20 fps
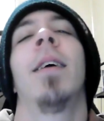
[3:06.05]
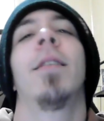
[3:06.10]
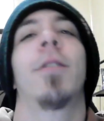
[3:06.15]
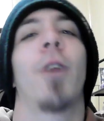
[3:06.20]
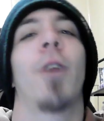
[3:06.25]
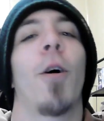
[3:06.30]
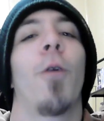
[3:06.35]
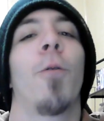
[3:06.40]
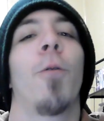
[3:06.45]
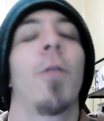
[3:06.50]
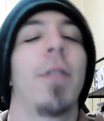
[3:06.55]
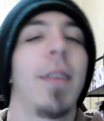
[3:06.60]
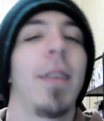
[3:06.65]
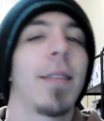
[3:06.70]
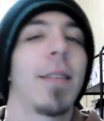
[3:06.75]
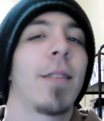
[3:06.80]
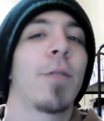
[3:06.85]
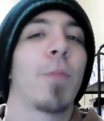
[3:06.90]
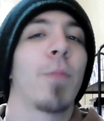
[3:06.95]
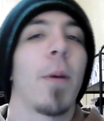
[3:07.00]
So
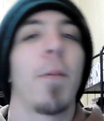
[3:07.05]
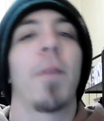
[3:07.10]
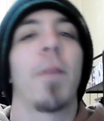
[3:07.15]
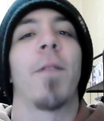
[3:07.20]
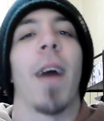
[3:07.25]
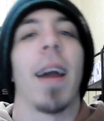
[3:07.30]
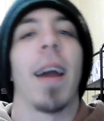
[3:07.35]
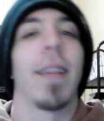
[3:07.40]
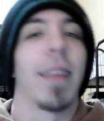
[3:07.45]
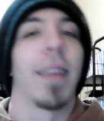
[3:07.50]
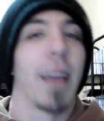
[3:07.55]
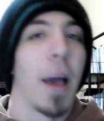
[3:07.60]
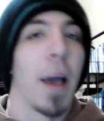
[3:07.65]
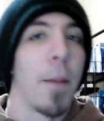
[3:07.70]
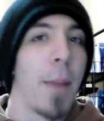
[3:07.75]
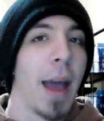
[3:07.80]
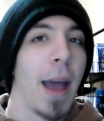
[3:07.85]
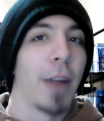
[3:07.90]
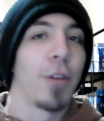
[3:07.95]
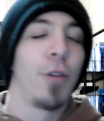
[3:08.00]
this is when we finally
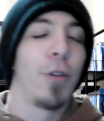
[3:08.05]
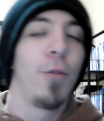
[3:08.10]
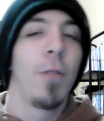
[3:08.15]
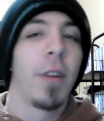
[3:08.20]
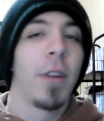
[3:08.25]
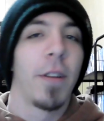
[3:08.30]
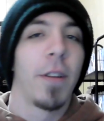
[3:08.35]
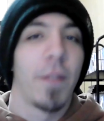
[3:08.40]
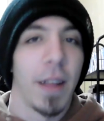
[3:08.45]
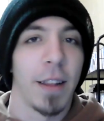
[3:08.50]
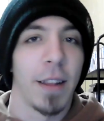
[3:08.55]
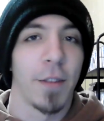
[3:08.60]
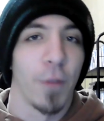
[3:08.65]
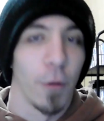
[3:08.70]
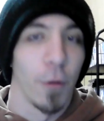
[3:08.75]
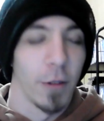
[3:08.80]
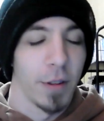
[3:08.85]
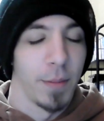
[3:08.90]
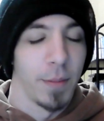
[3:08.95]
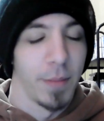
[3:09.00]
cut back to the defense
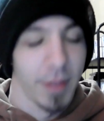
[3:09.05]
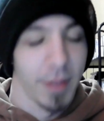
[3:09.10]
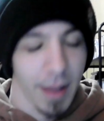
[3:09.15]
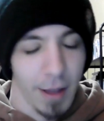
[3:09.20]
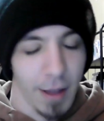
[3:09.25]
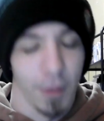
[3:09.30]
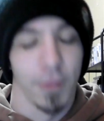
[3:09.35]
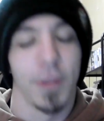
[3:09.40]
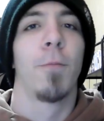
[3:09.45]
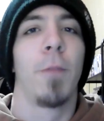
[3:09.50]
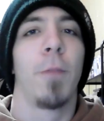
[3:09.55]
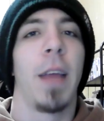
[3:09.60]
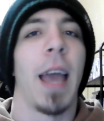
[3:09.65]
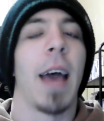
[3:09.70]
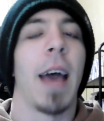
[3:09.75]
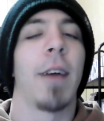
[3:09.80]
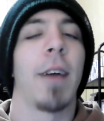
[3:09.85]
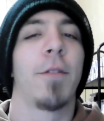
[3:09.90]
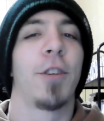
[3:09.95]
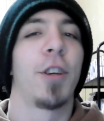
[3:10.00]
force themselves. We
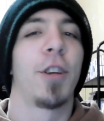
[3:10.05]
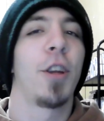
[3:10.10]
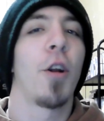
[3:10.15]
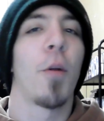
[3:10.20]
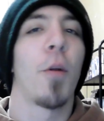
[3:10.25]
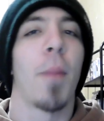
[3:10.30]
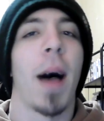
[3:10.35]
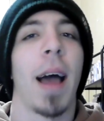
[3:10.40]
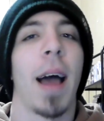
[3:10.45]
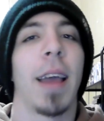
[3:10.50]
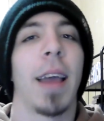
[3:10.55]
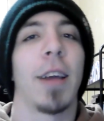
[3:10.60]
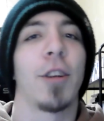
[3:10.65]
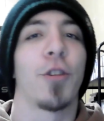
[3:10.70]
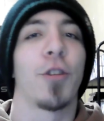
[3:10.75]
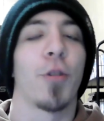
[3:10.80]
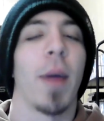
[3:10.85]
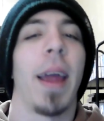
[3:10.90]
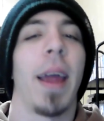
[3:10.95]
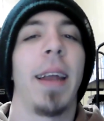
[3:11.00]
have Shinomiya
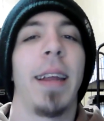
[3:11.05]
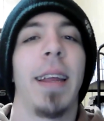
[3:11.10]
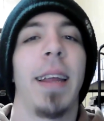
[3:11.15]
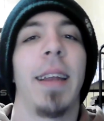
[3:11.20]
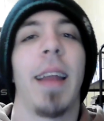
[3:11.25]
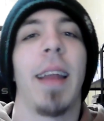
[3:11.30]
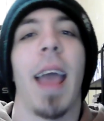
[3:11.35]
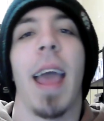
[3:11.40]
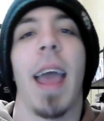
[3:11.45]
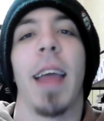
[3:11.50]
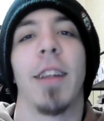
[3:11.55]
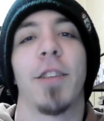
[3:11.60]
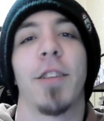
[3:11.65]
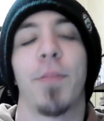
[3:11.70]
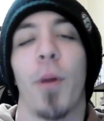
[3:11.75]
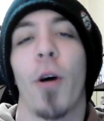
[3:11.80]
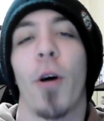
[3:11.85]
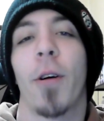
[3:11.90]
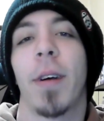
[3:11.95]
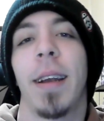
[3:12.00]
training and
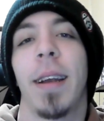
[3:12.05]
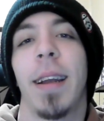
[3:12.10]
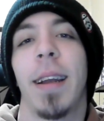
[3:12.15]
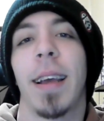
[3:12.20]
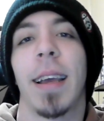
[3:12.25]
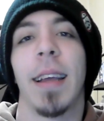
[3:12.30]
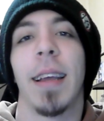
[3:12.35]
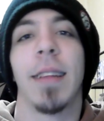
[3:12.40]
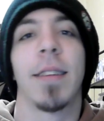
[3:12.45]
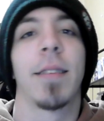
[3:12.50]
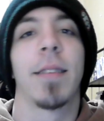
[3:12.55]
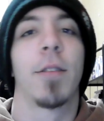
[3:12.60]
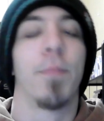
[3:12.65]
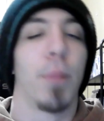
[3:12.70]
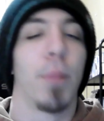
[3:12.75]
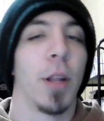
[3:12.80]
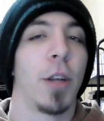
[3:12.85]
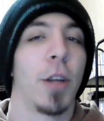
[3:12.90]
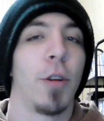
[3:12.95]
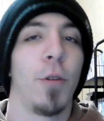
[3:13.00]
sparring against
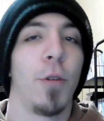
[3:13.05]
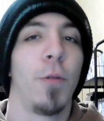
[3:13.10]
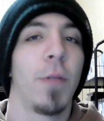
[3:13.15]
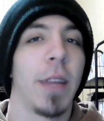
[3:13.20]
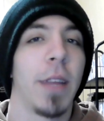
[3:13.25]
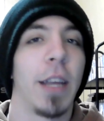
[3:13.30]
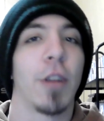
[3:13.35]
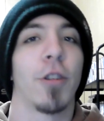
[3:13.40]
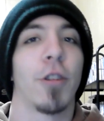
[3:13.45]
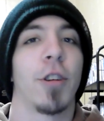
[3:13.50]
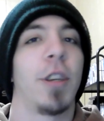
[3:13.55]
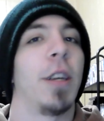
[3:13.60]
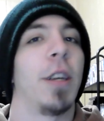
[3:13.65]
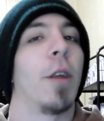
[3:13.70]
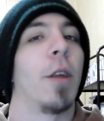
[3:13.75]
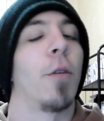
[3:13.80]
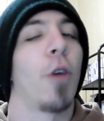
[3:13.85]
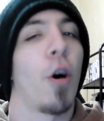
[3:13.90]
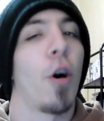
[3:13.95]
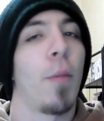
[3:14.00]
platoon leader
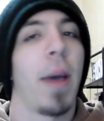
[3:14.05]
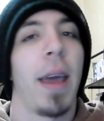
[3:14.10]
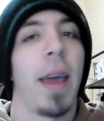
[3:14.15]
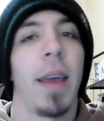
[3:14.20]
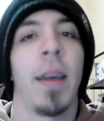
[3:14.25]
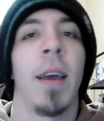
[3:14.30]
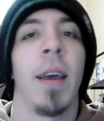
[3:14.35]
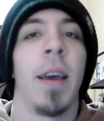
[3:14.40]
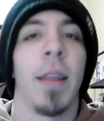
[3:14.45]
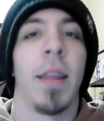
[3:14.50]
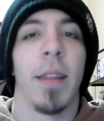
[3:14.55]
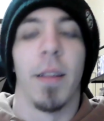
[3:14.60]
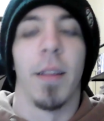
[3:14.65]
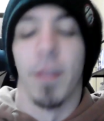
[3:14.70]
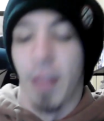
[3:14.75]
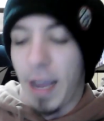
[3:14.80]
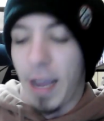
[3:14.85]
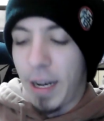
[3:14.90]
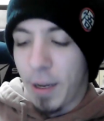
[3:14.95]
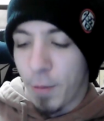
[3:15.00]
Shinonome, the
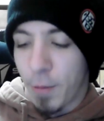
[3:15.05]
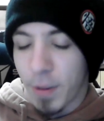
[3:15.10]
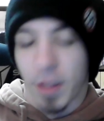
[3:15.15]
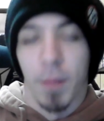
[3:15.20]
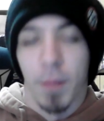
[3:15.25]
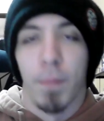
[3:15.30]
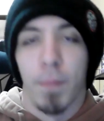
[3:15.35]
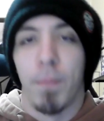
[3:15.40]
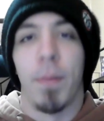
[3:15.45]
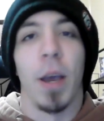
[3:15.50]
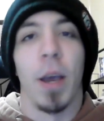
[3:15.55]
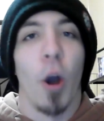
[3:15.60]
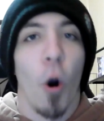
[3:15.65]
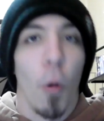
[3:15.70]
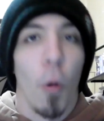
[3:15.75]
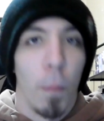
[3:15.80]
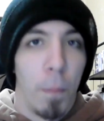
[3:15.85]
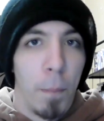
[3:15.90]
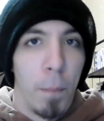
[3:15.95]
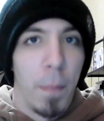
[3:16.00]
lady with the big
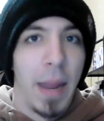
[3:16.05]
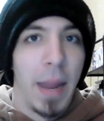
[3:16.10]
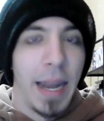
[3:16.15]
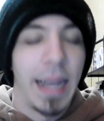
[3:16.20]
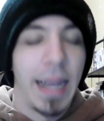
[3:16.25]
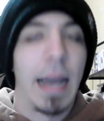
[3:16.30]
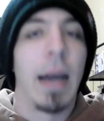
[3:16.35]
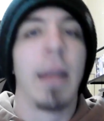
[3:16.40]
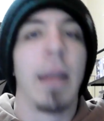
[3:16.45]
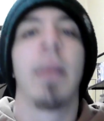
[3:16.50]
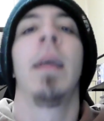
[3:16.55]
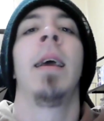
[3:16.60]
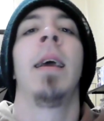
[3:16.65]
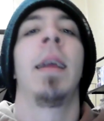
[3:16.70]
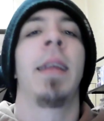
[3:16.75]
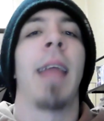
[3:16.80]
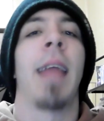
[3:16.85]
old minigun.